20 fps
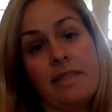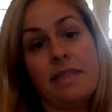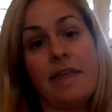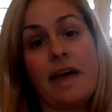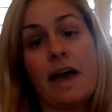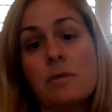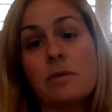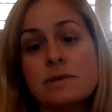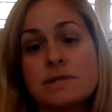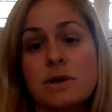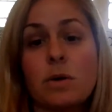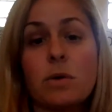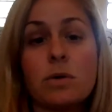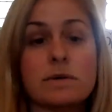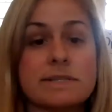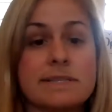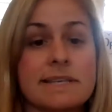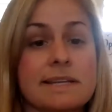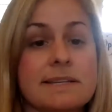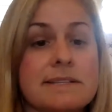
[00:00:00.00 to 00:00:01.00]
that was a whole
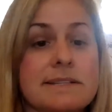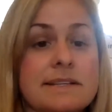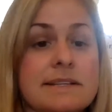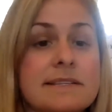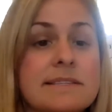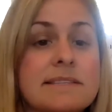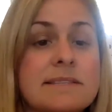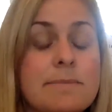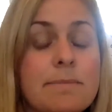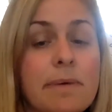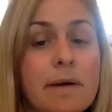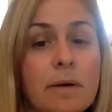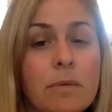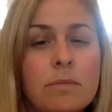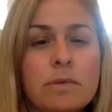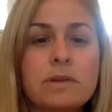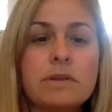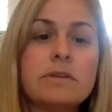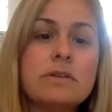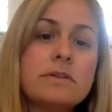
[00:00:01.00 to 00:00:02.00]
sentence, but
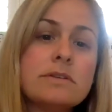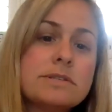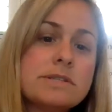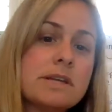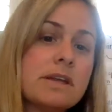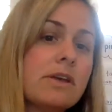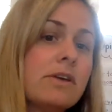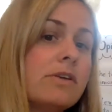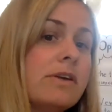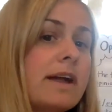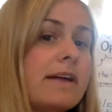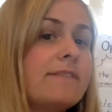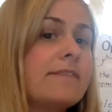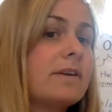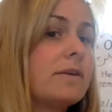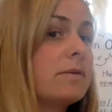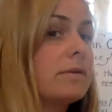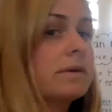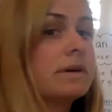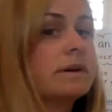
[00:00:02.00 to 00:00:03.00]
when you're using a
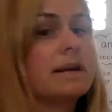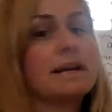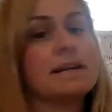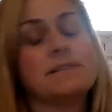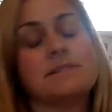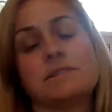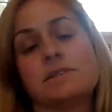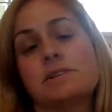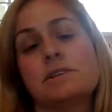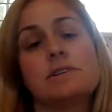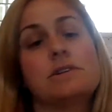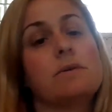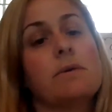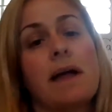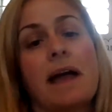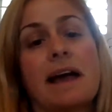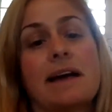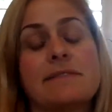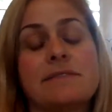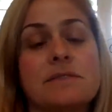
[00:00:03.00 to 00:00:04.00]
graphic organizer, you don't
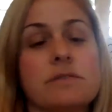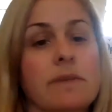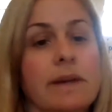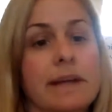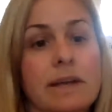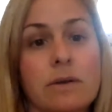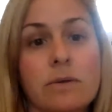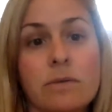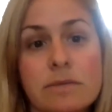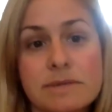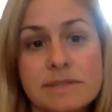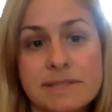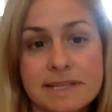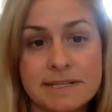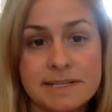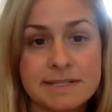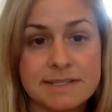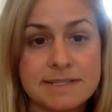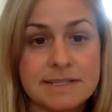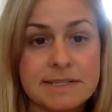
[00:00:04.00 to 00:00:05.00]
have to write in whole
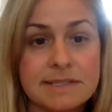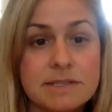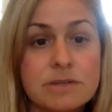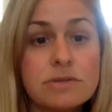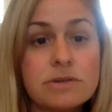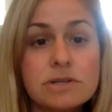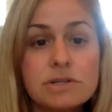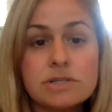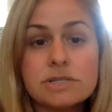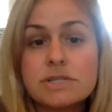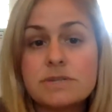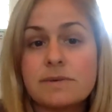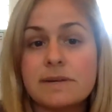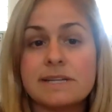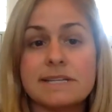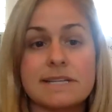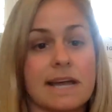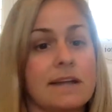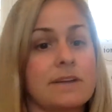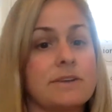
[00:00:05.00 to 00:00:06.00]
sentences. You can just write
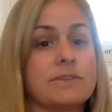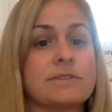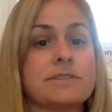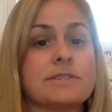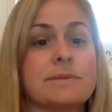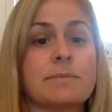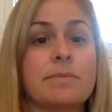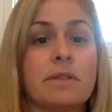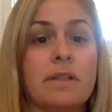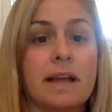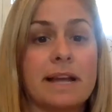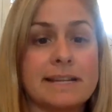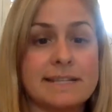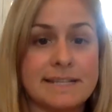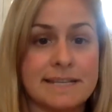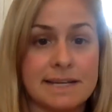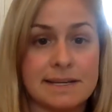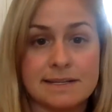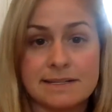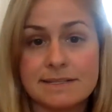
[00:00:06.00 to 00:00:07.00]
down your simple
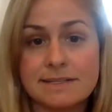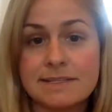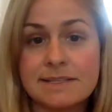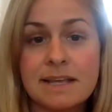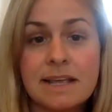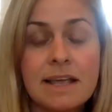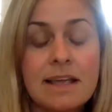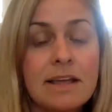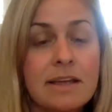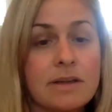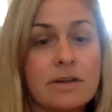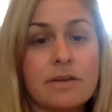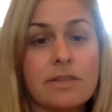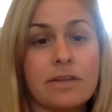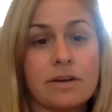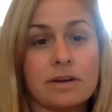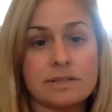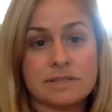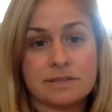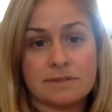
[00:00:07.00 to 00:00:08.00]
ideas, your
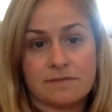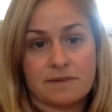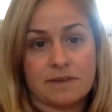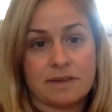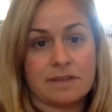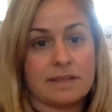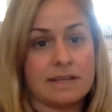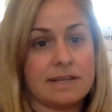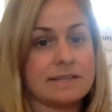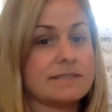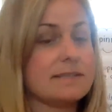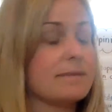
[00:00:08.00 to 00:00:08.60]
thoughts and feelings